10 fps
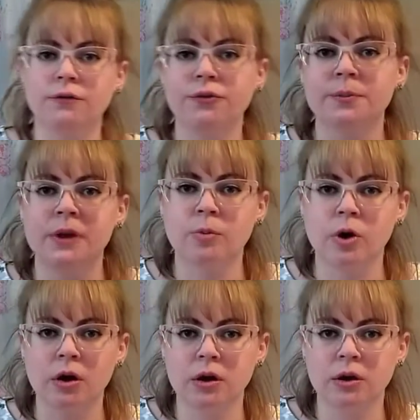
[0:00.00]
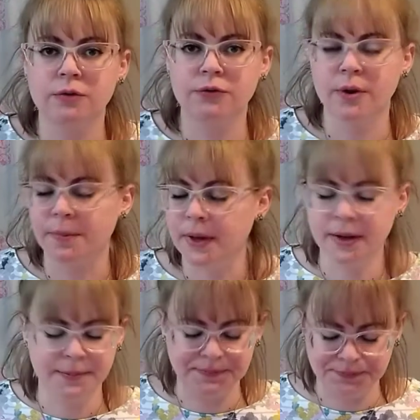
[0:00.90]
from Deborah from
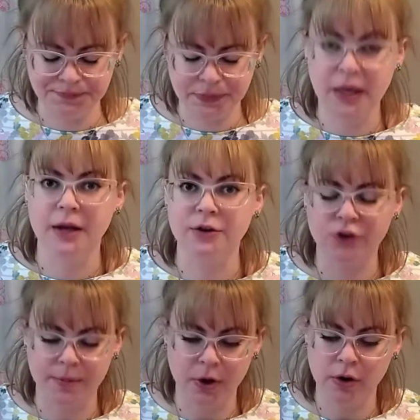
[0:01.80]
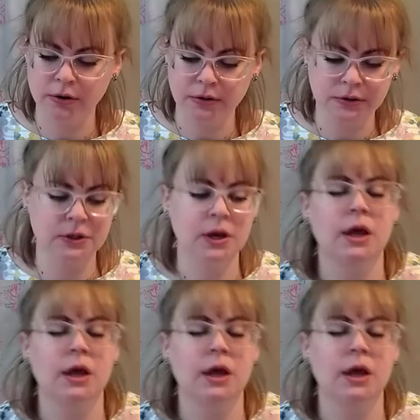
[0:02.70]
Candy Shop Yarns?